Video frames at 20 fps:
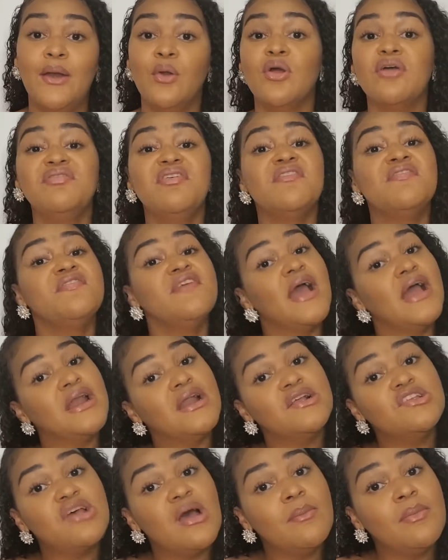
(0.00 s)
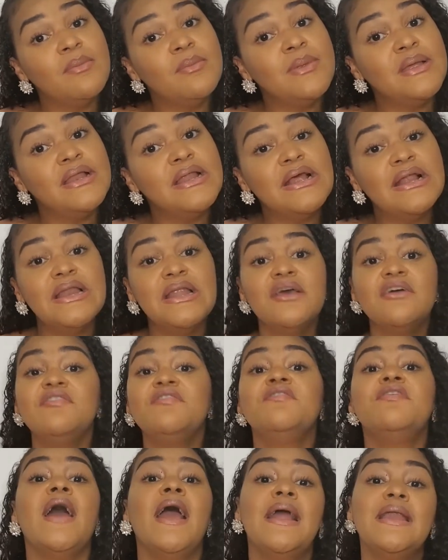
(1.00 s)
Or if you find a job immediately,
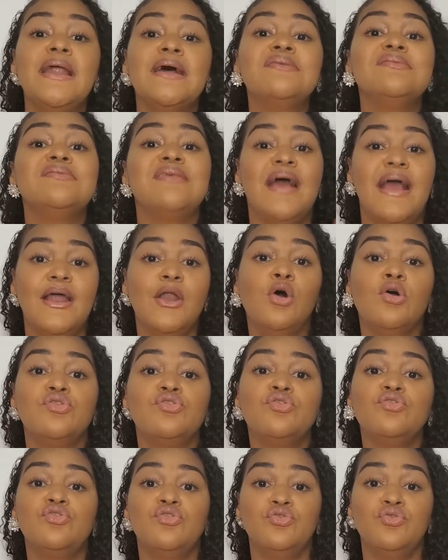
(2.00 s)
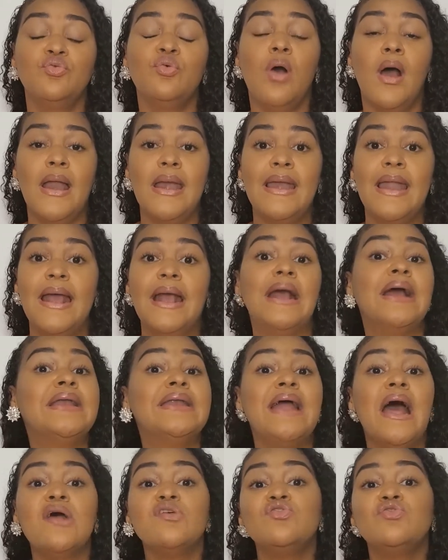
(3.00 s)
find a side hustle to do online, because
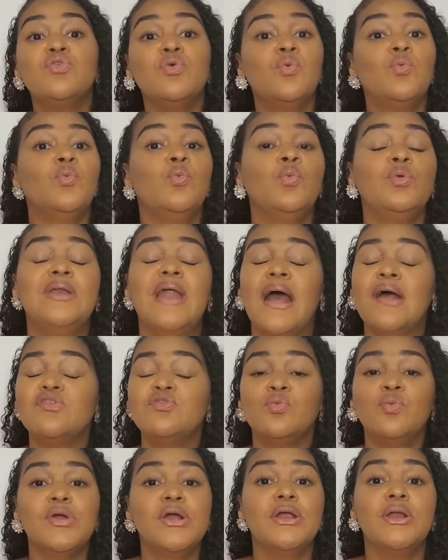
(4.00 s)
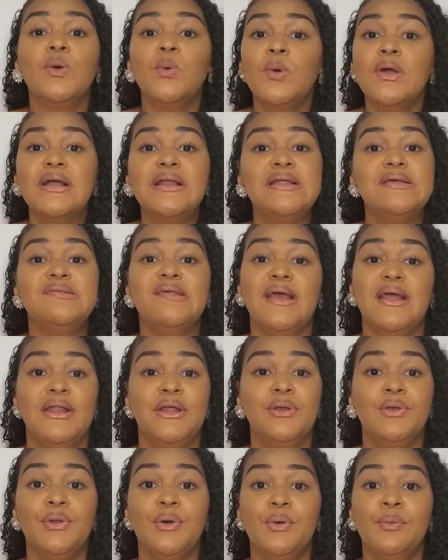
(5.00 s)
that's where the world is
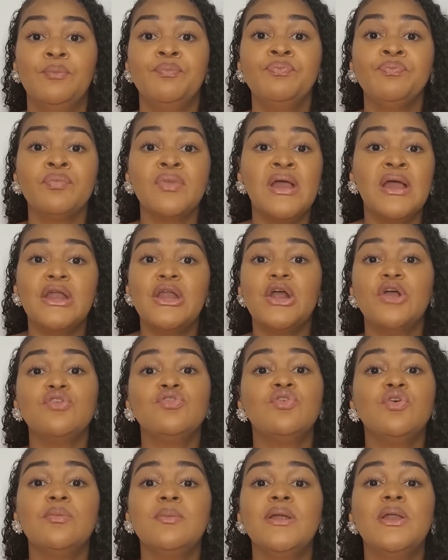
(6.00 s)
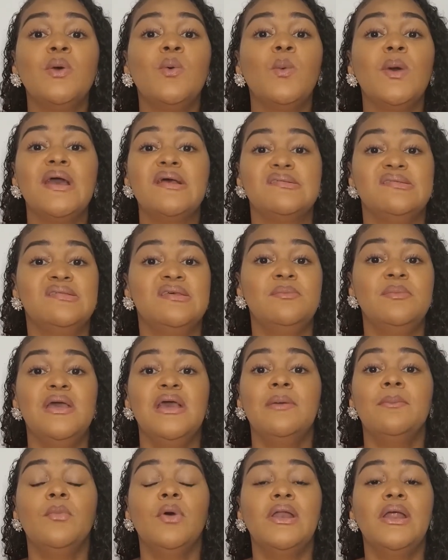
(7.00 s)
headed now. There's so many ways to
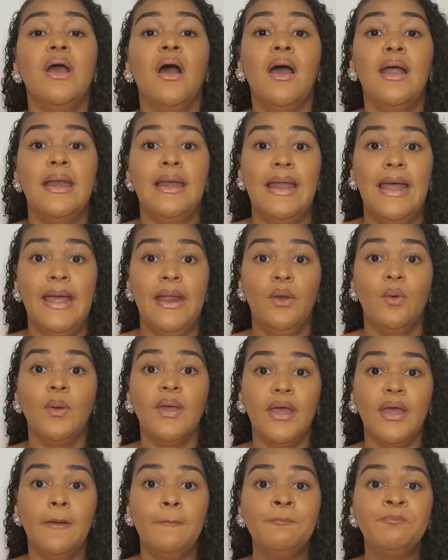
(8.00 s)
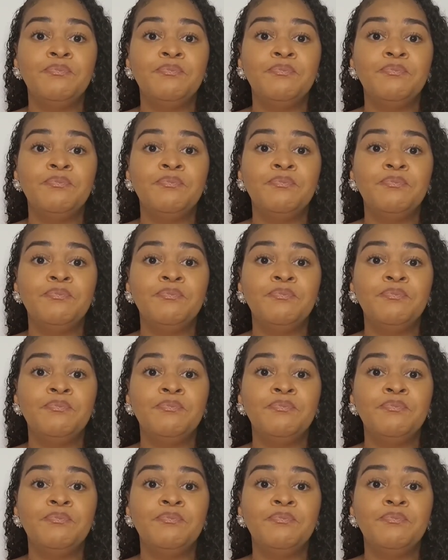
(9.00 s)
make money online, okay?